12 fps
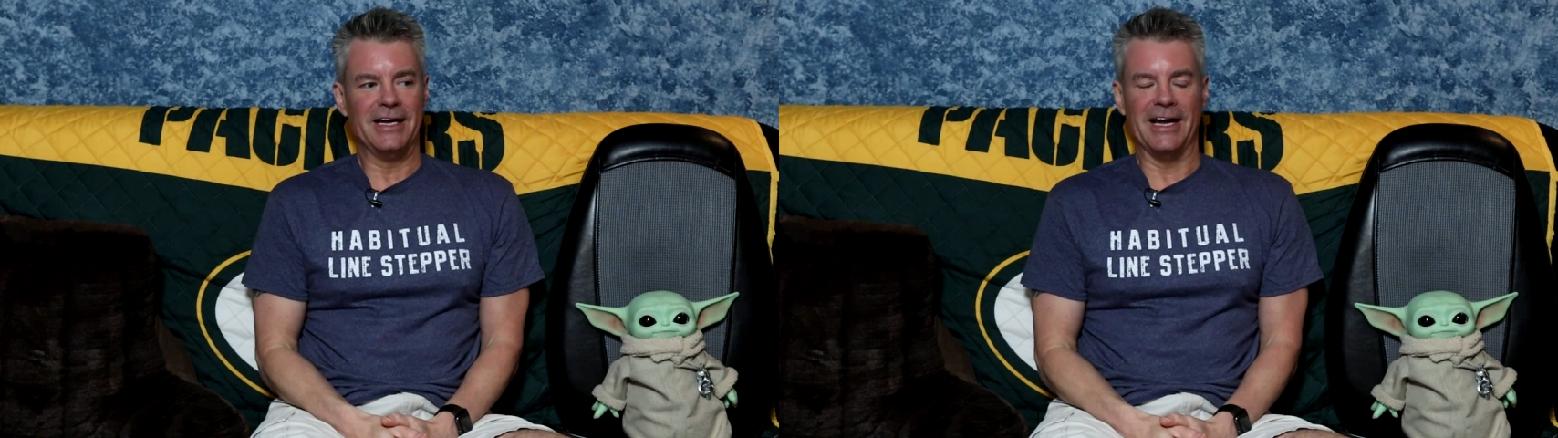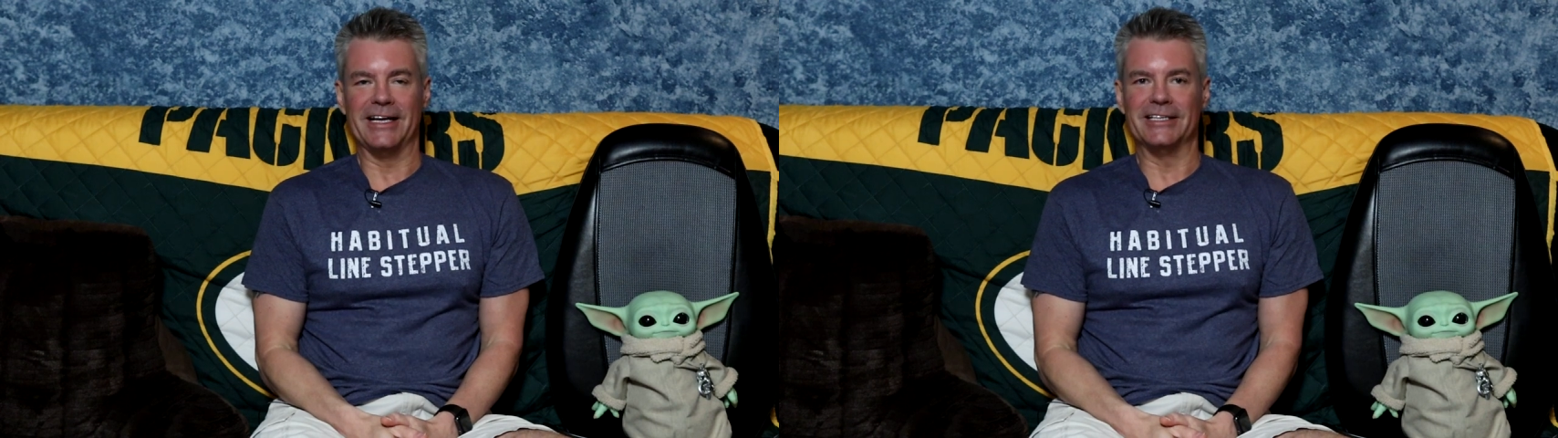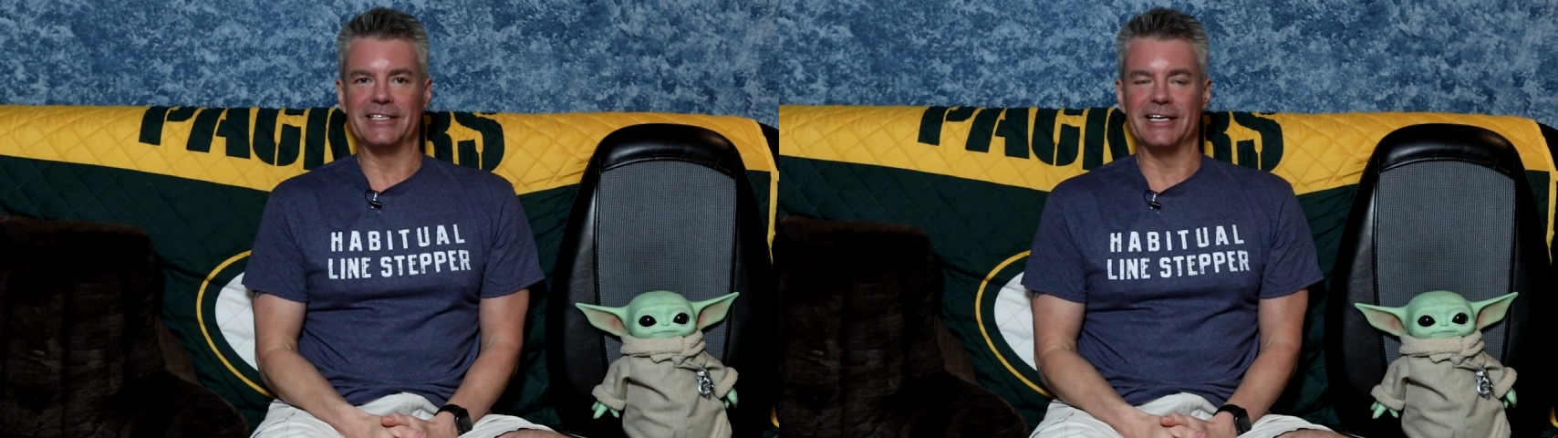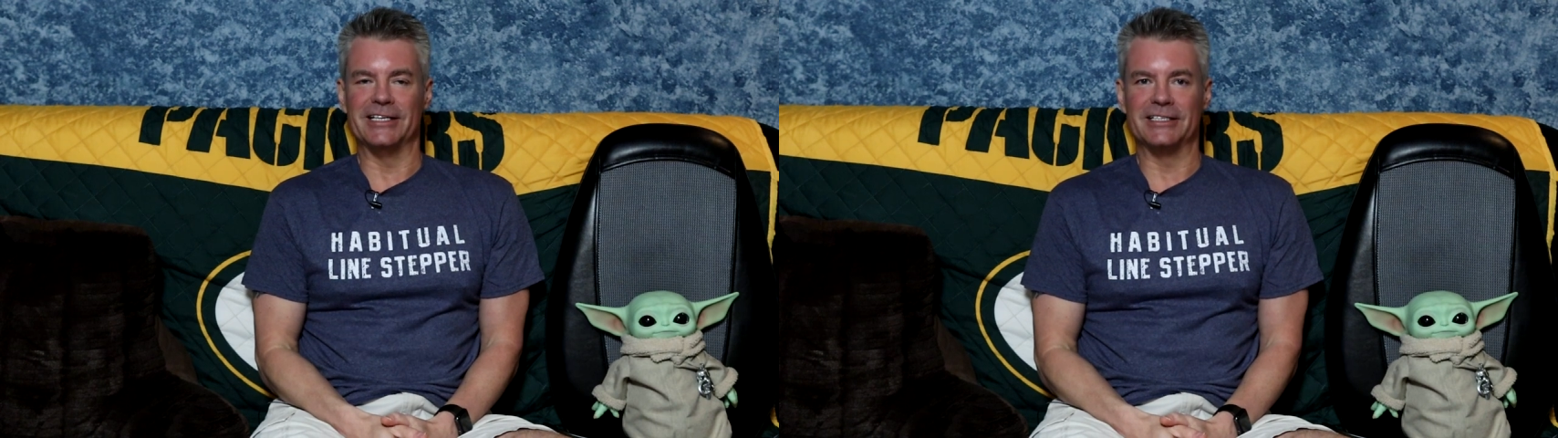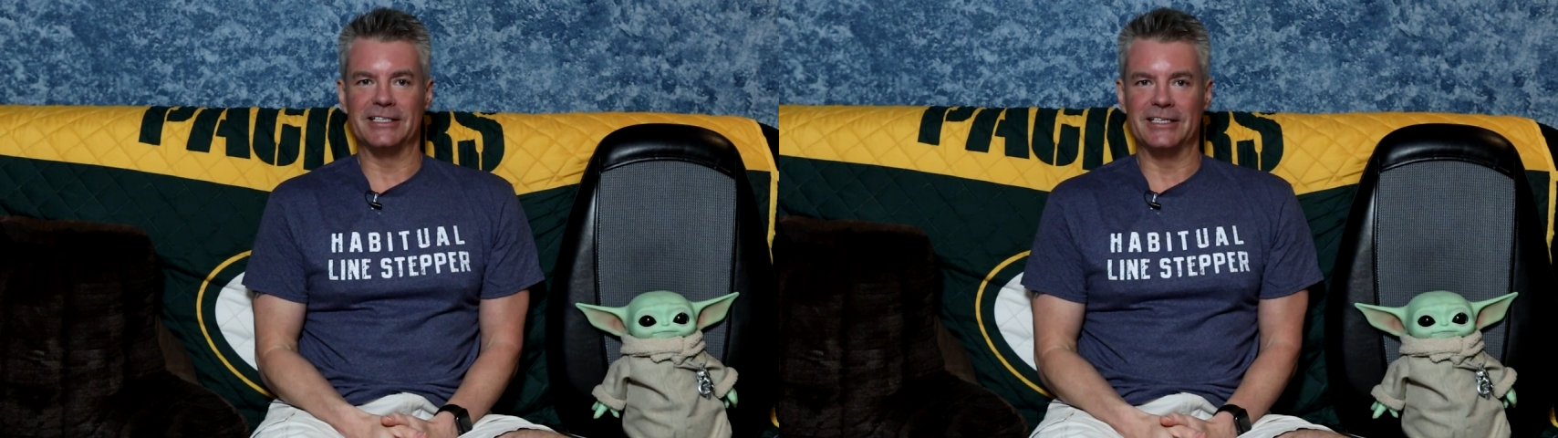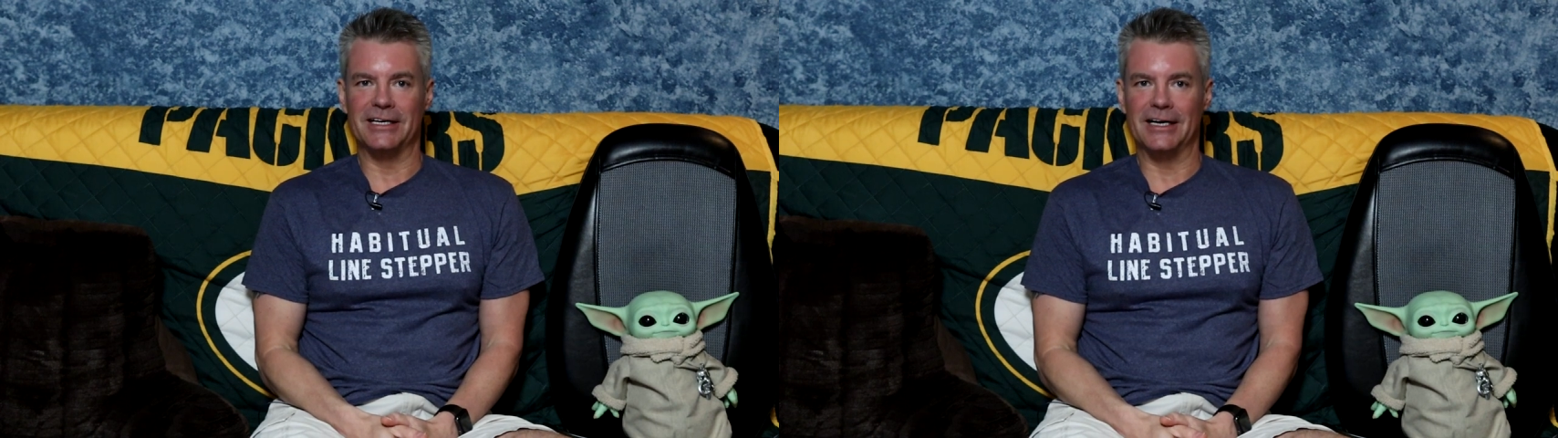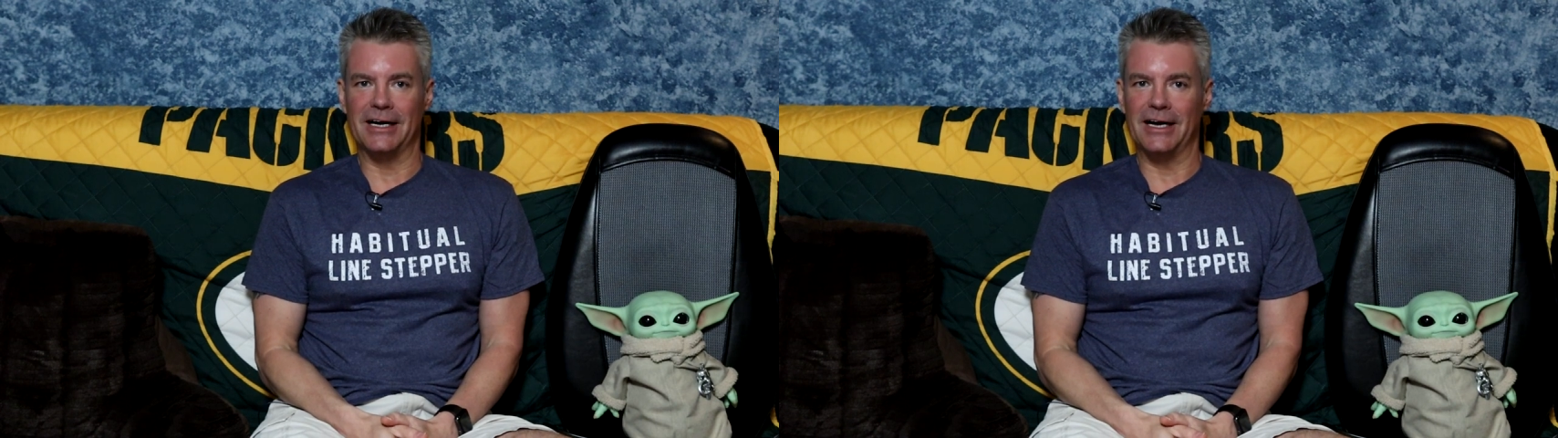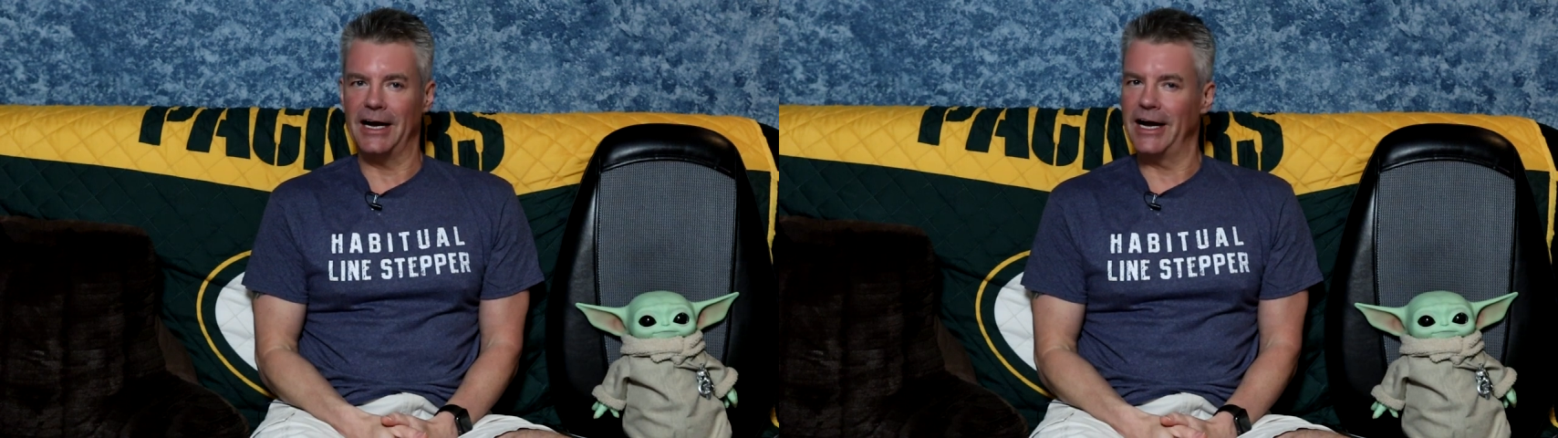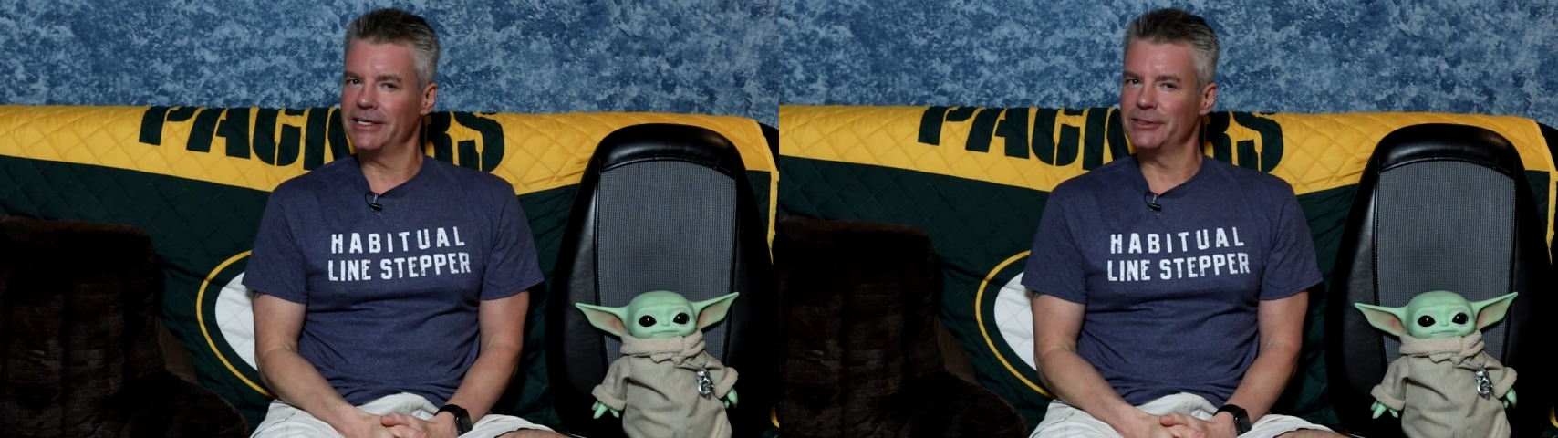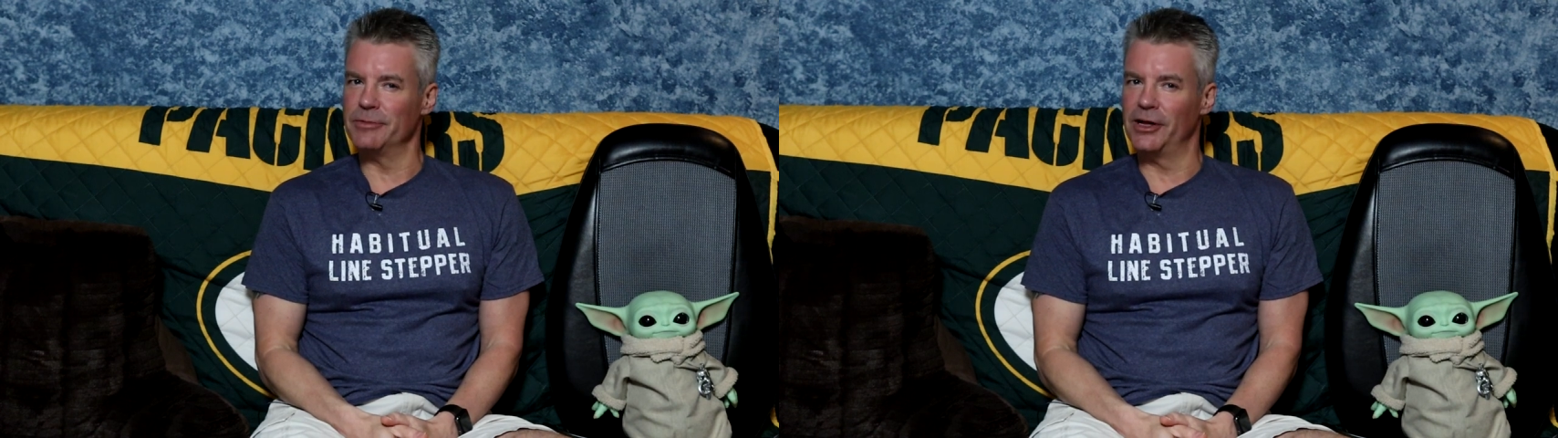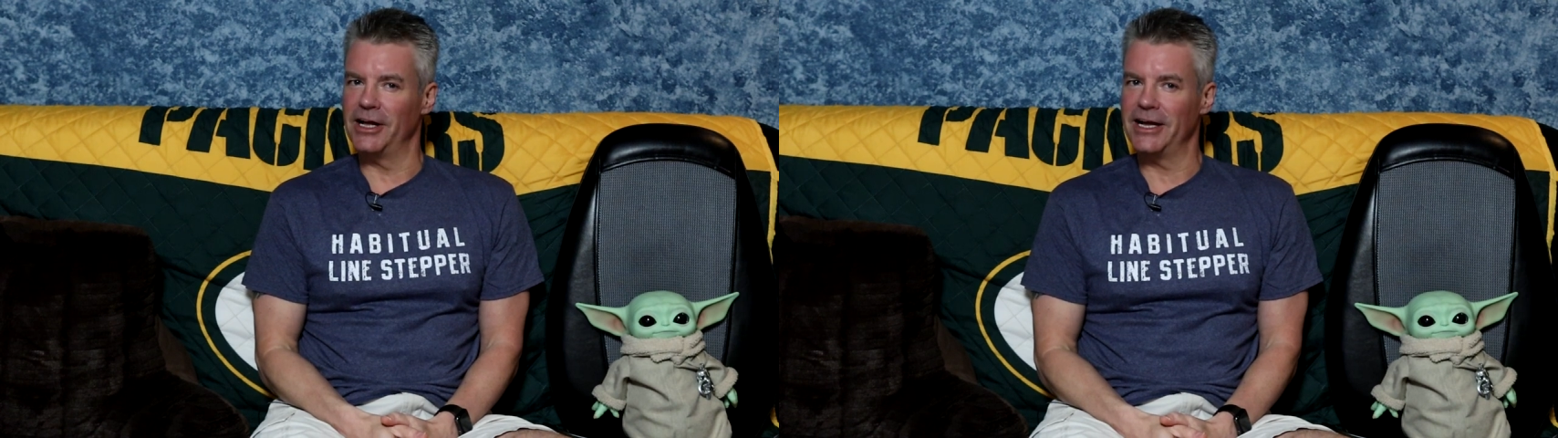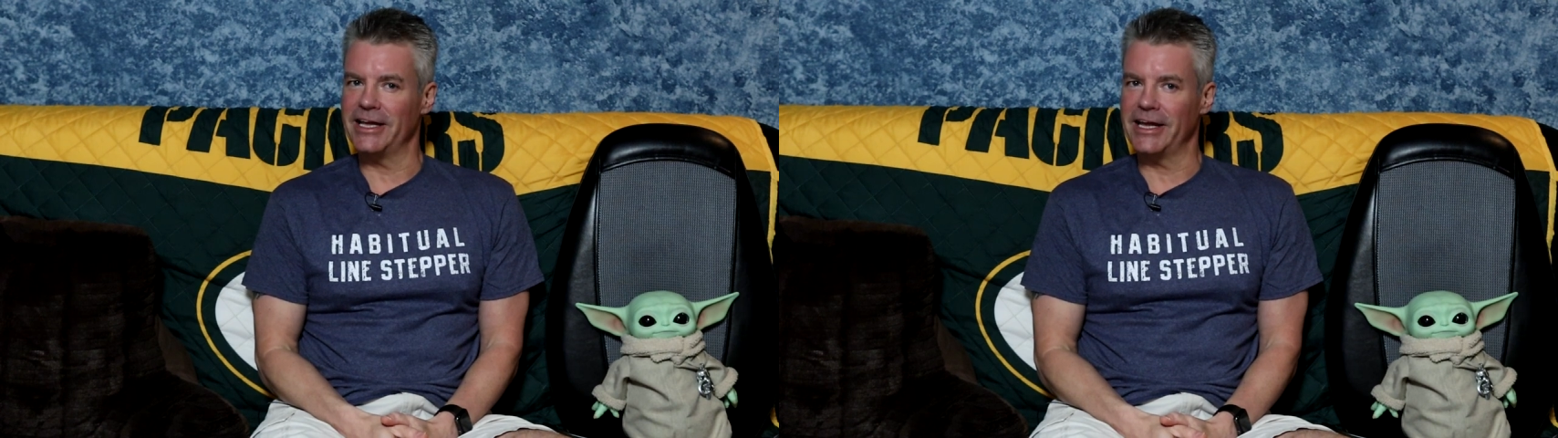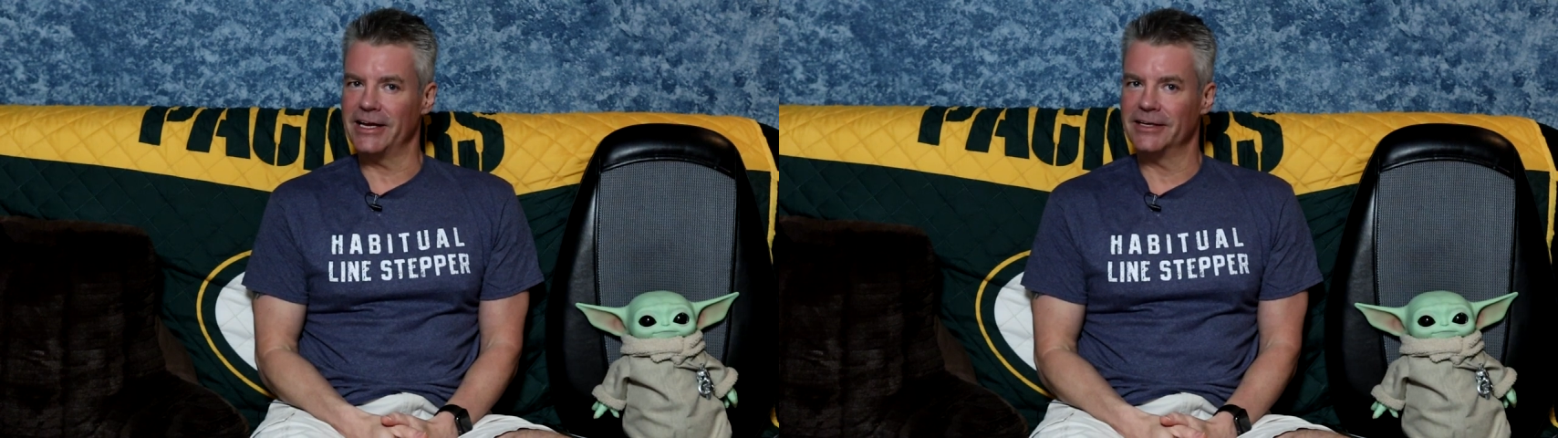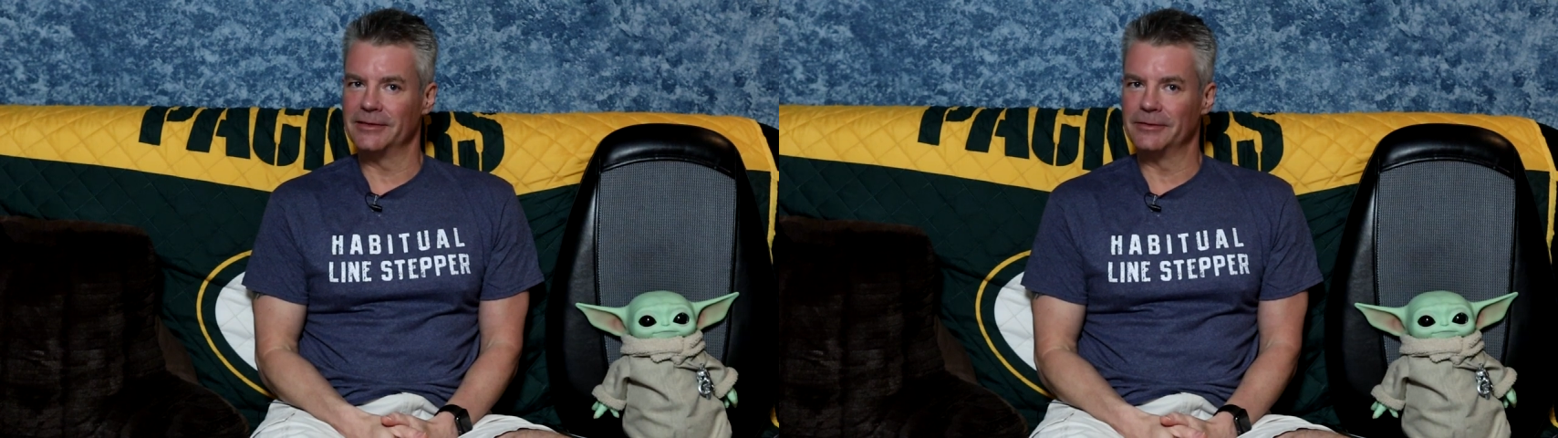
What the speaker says: and he says, "I smell honey."